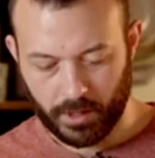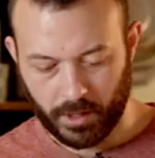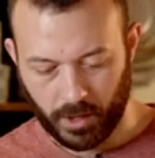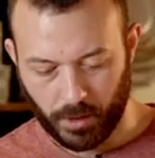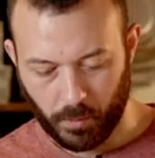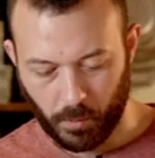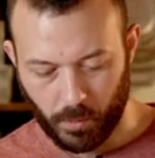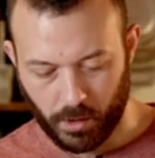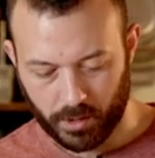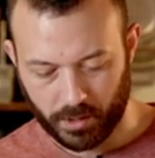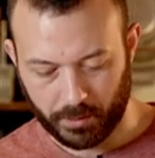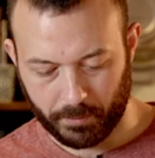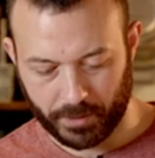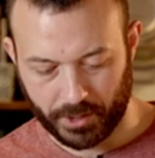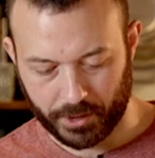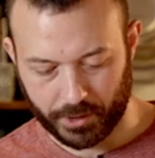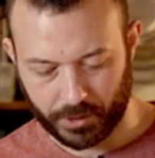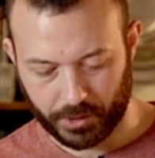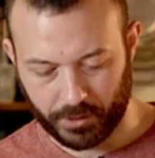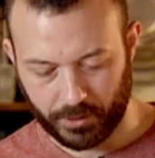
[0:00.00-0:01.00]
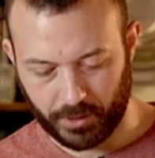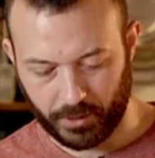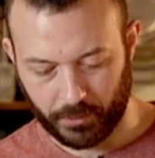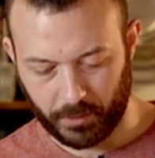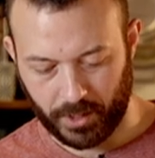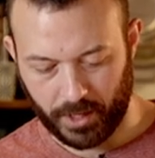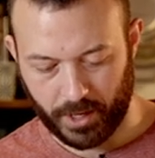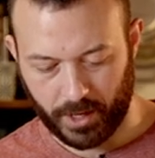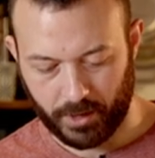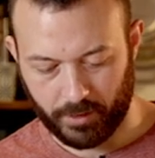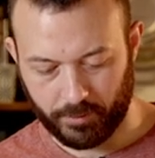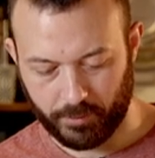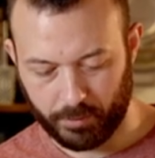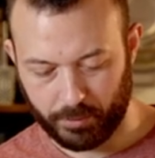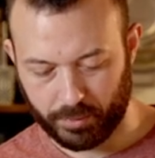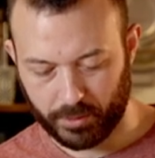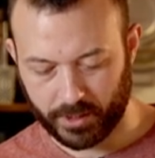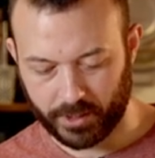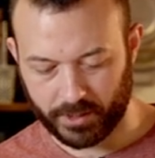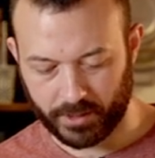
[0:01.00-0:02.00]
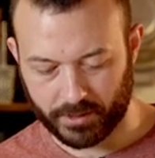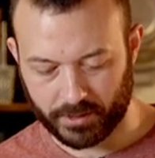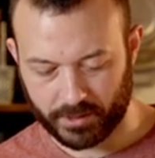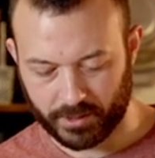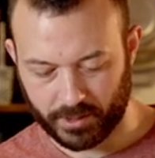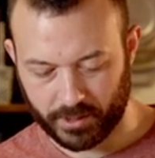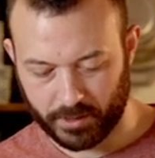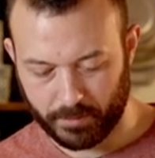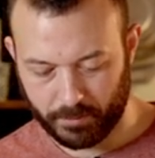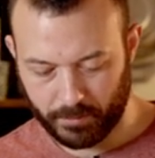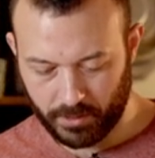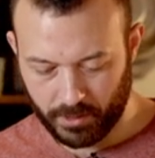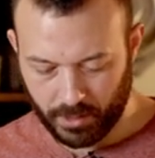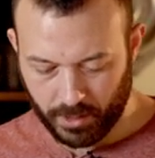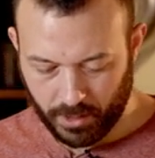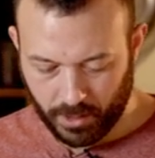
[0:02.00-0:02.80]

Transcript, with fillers: I want to make sure that we have plenty of stem